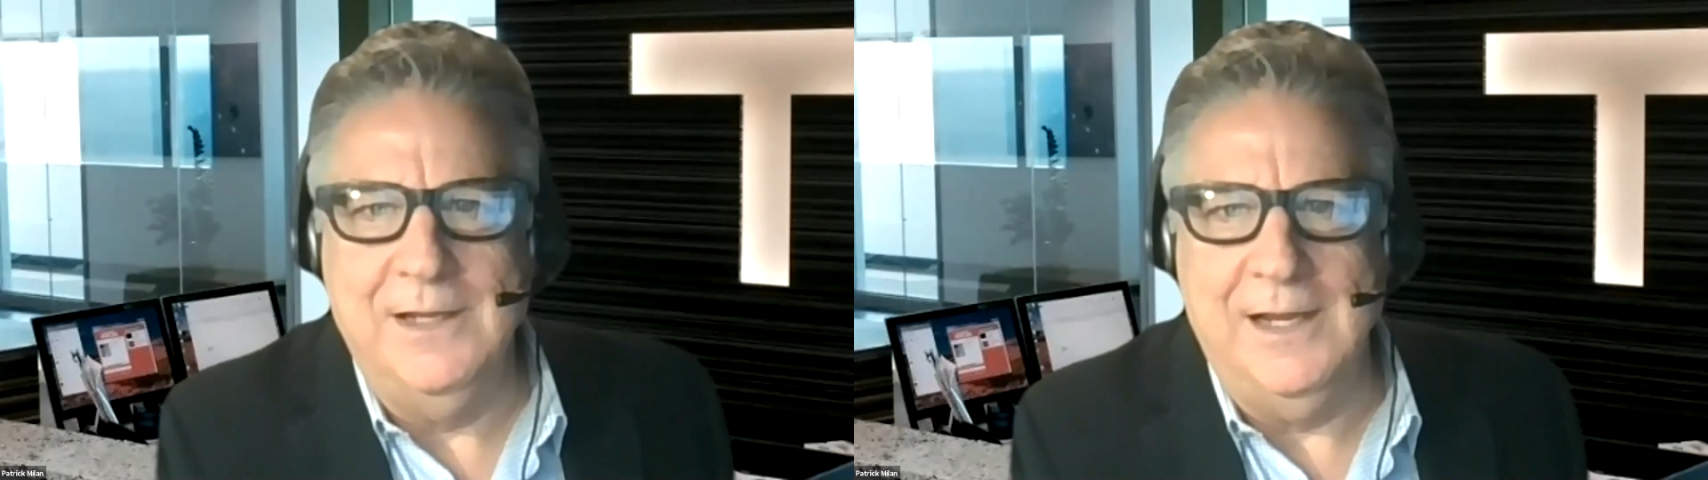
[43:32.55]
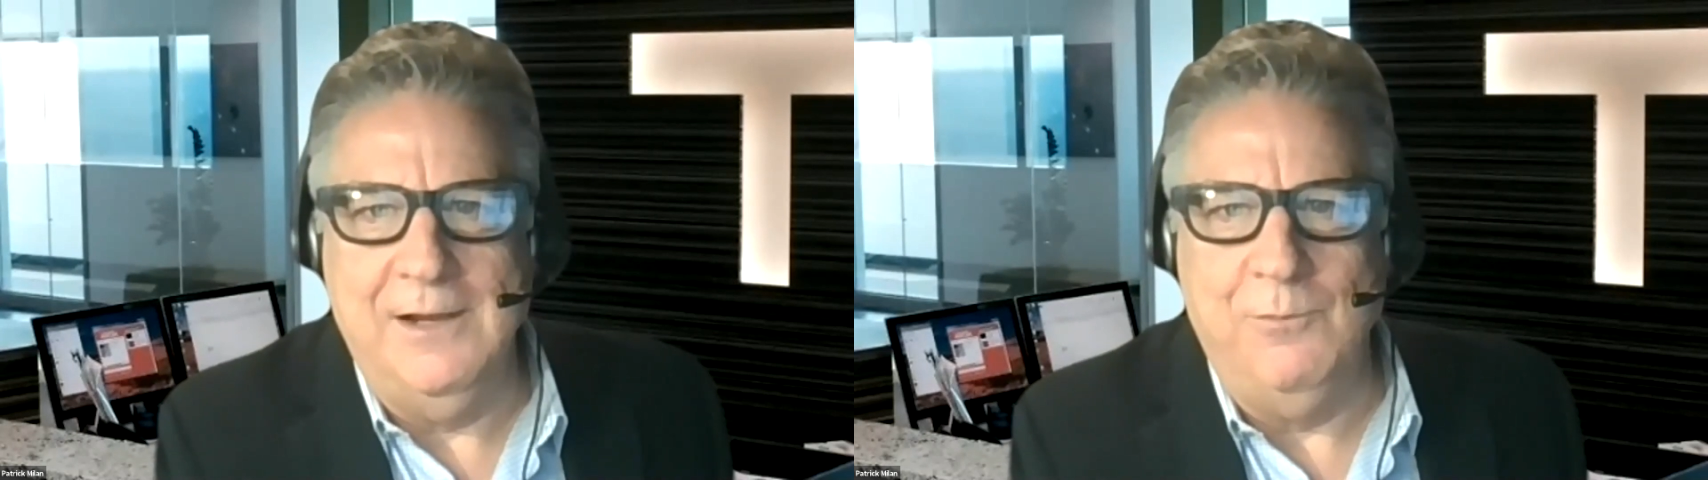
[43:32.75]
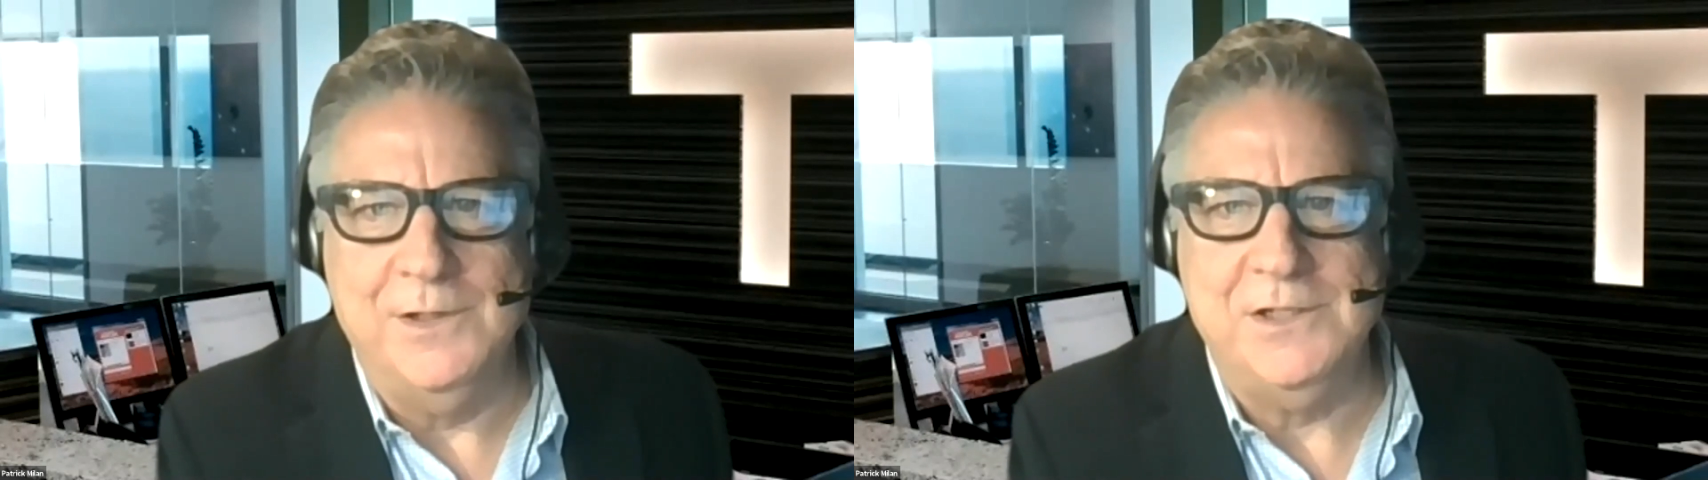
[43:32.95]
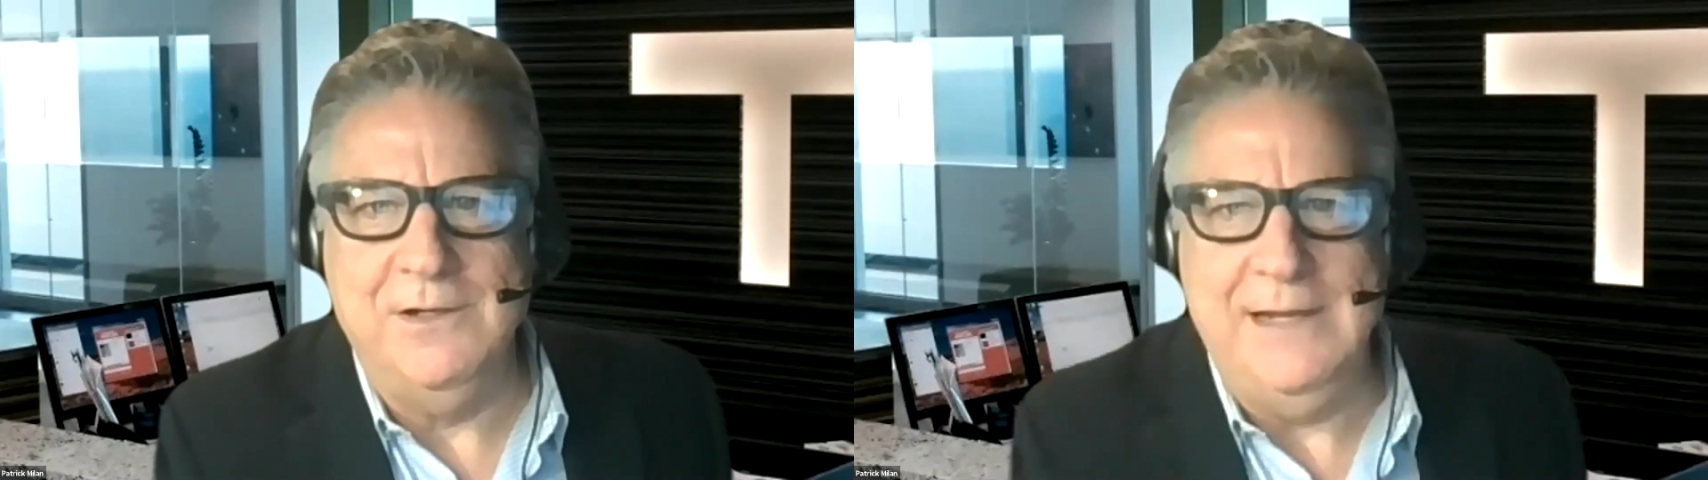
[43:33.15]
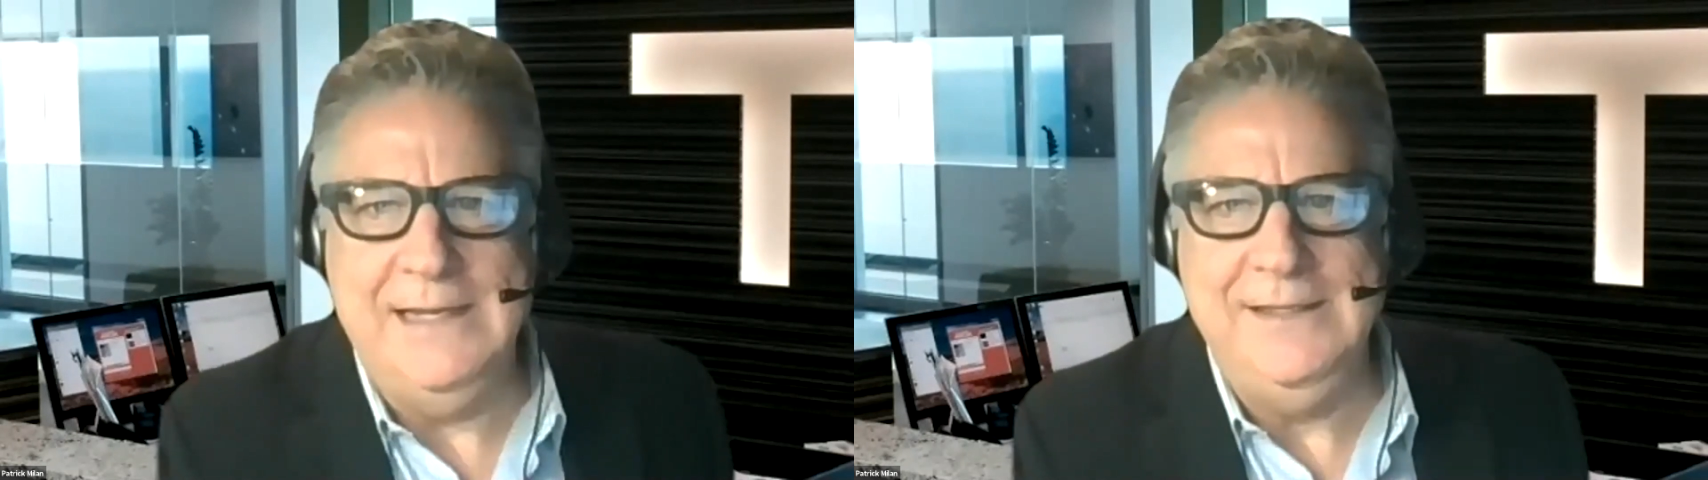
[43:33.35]
was
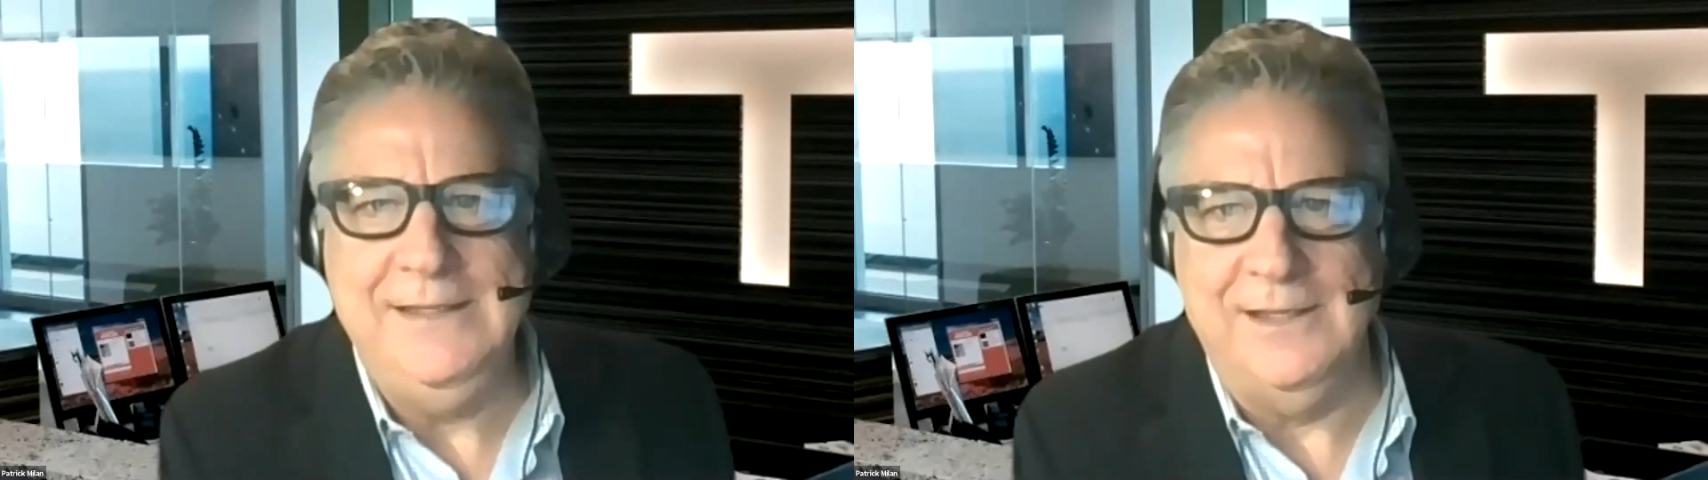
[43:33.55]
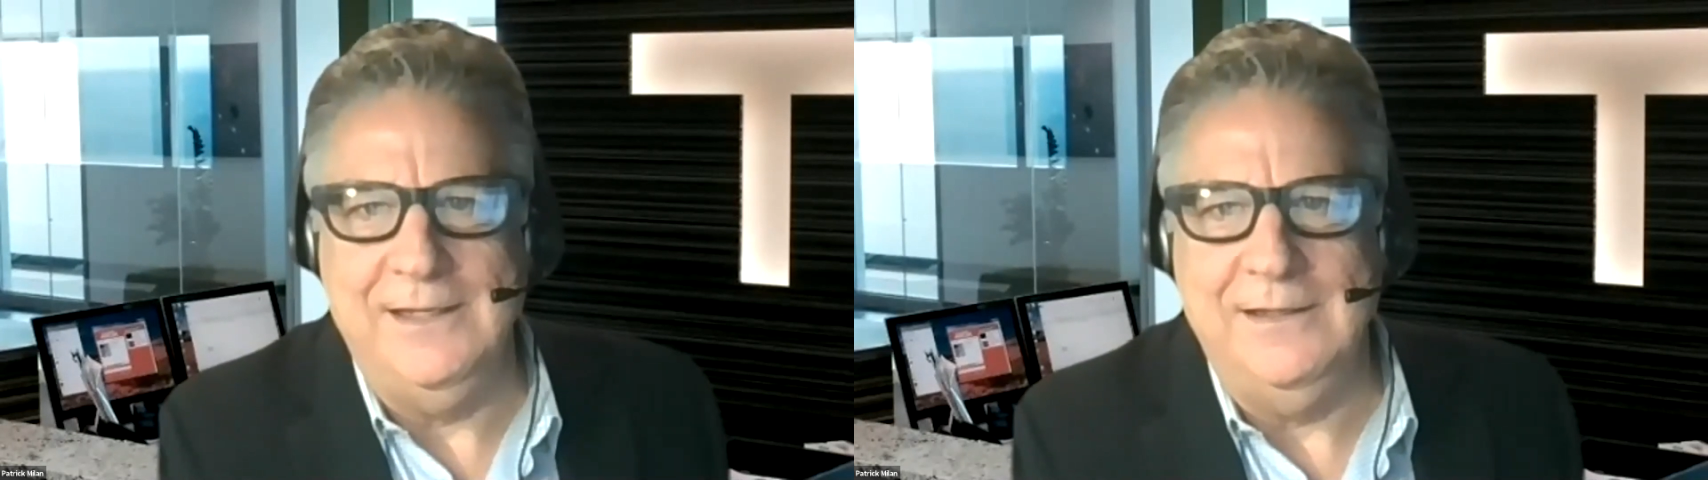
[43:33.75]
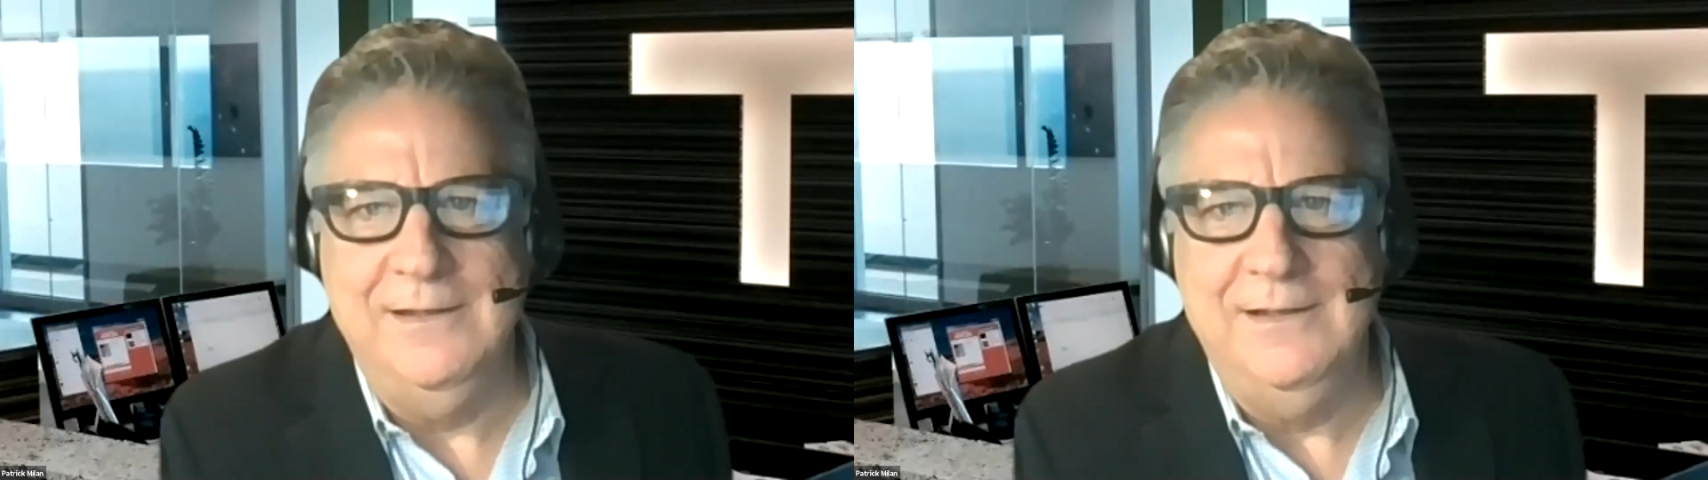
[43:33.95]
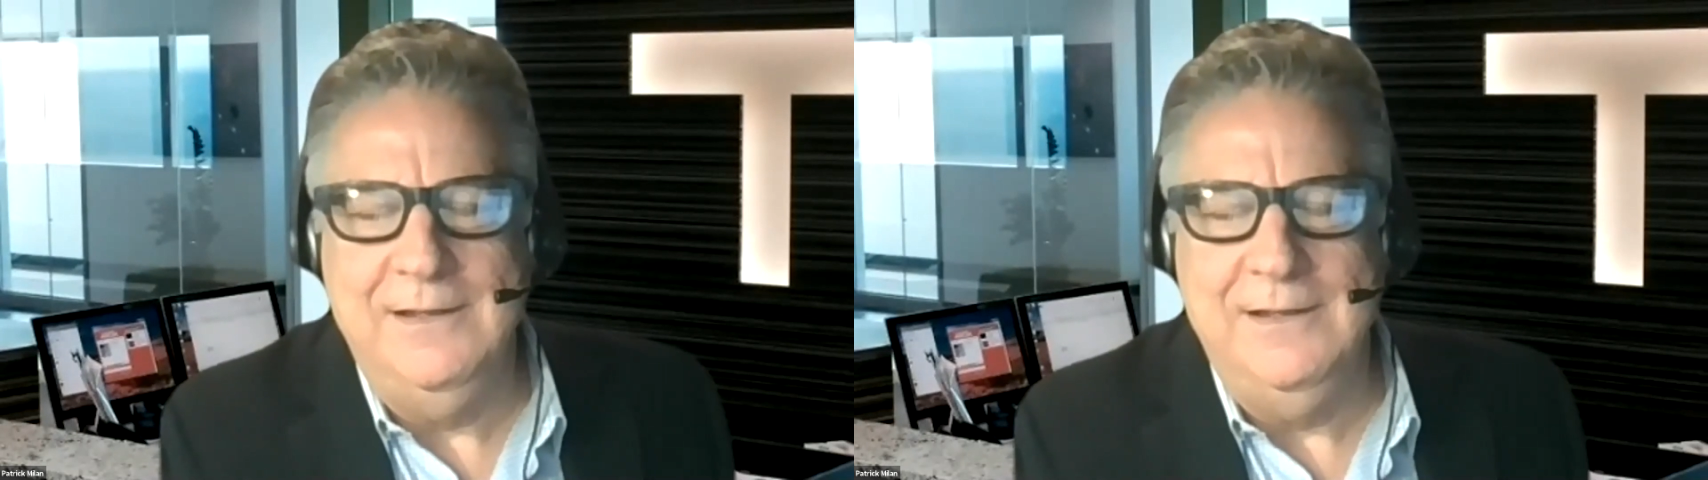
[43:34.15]
there anything